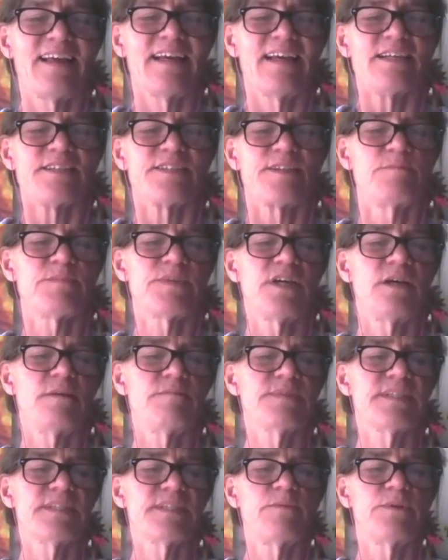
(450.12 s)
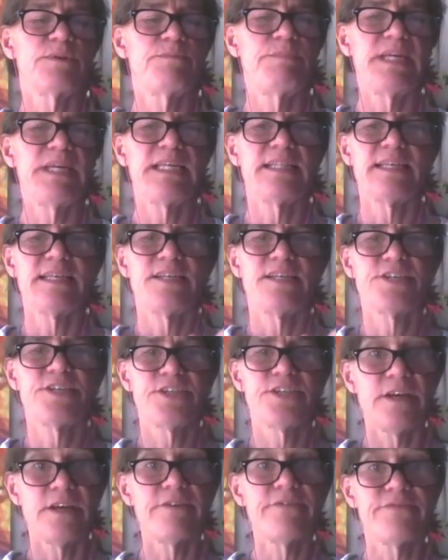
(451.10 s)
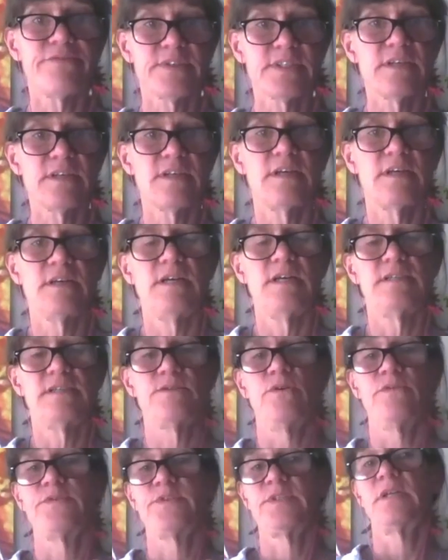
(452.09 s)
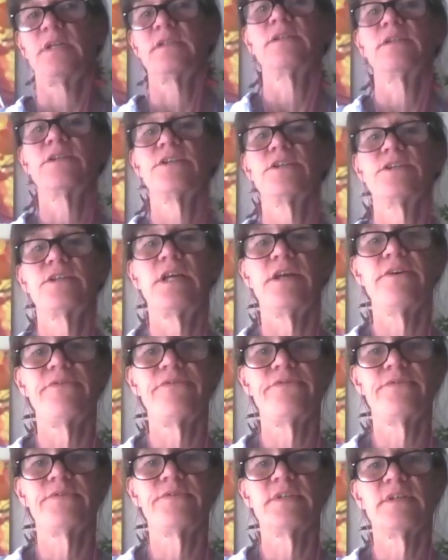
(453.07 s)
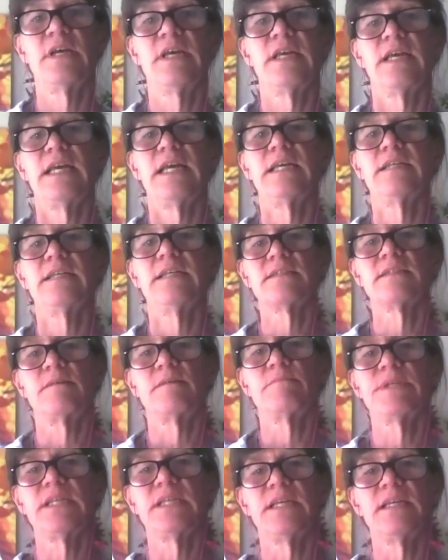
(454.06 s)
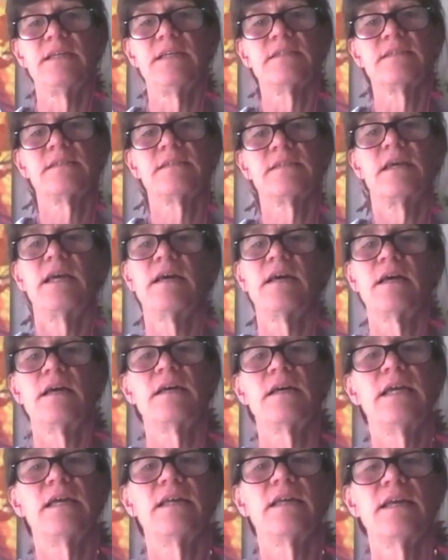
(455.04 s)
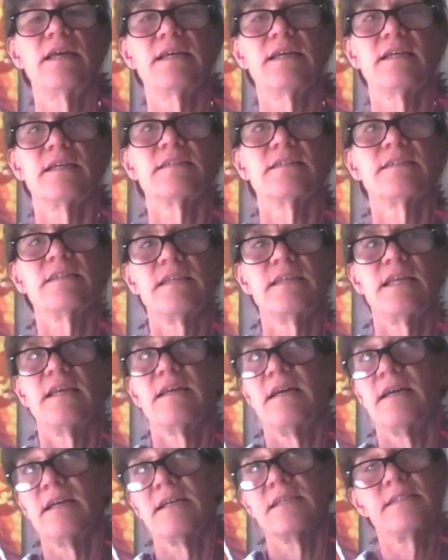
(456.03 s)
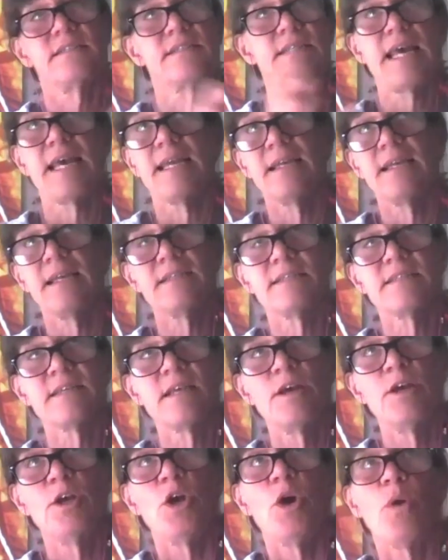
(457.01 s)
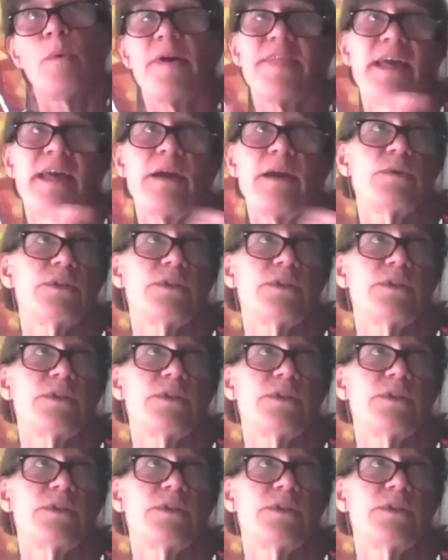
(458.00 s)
sometimes there would be this shift, a, sort of sudden shift in somebody's uh, uh, state, where they would